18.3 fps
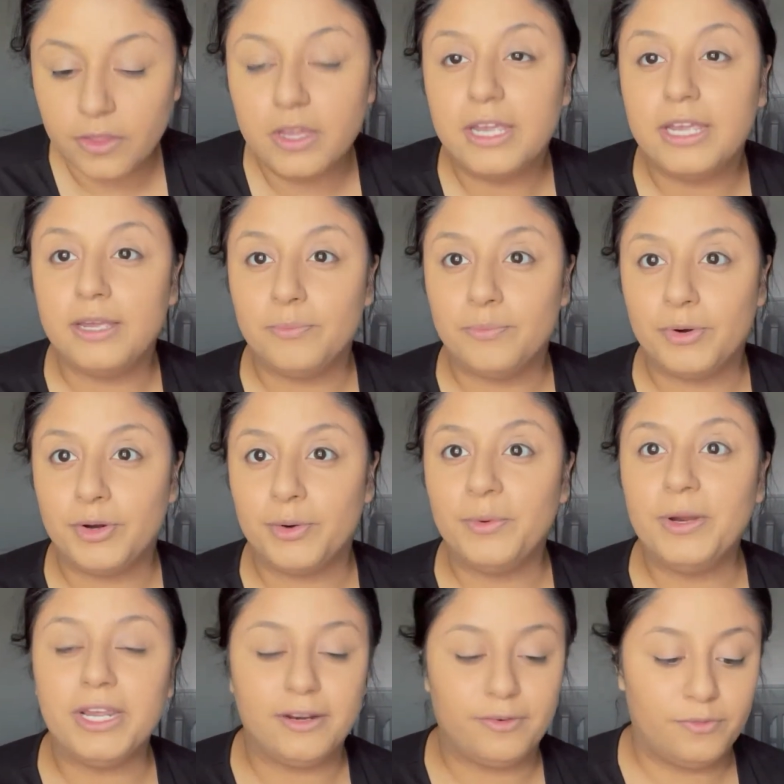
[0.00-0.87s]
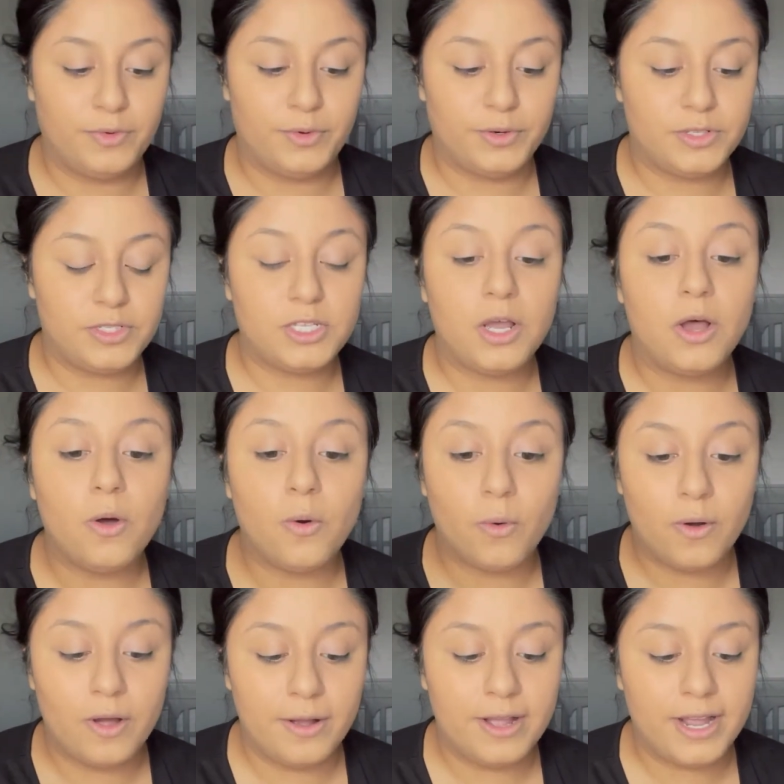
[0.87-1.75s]
eat Puerto Rican food.
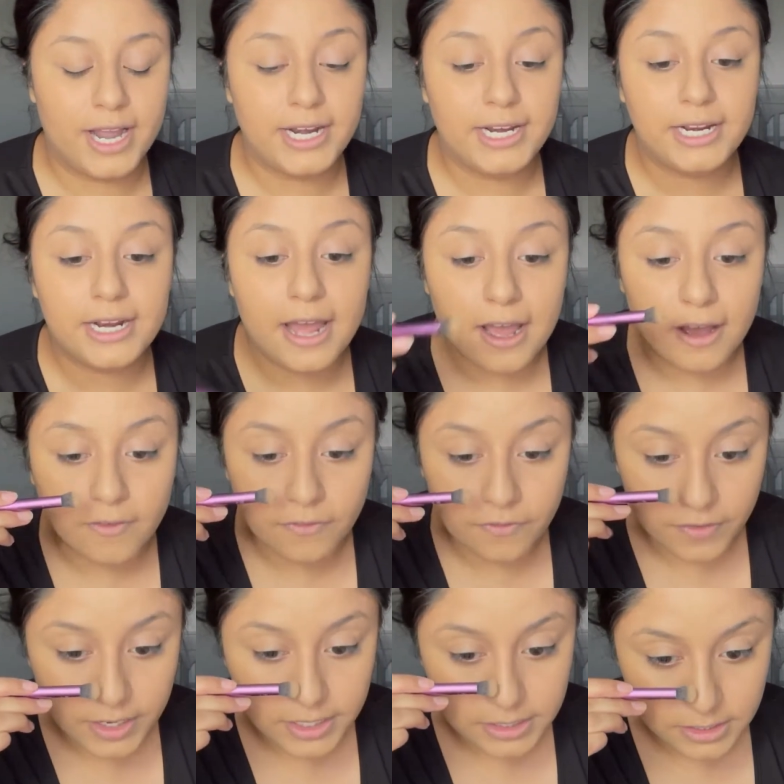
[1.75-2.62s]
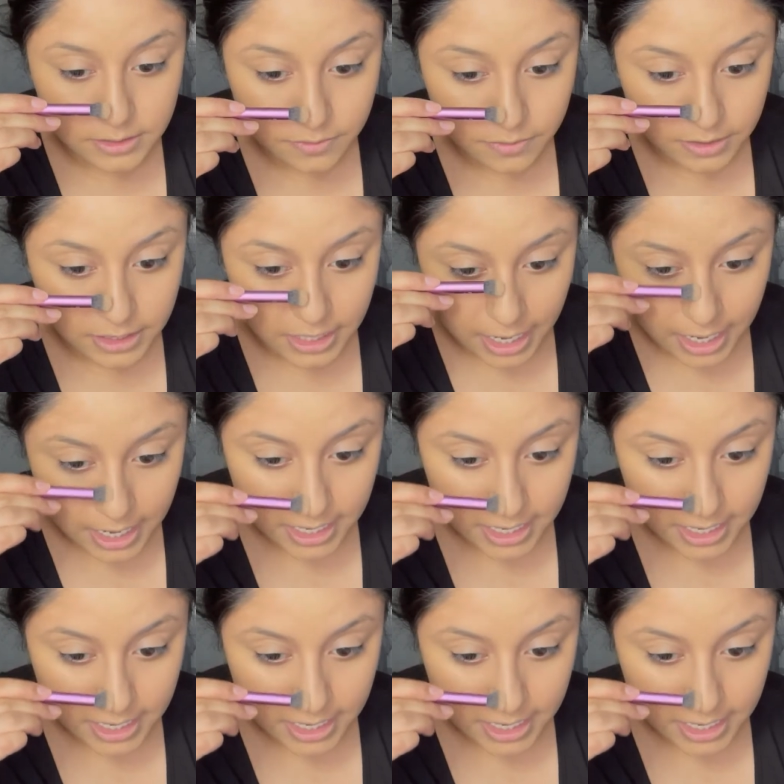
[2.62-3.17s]
So I need outfits for that.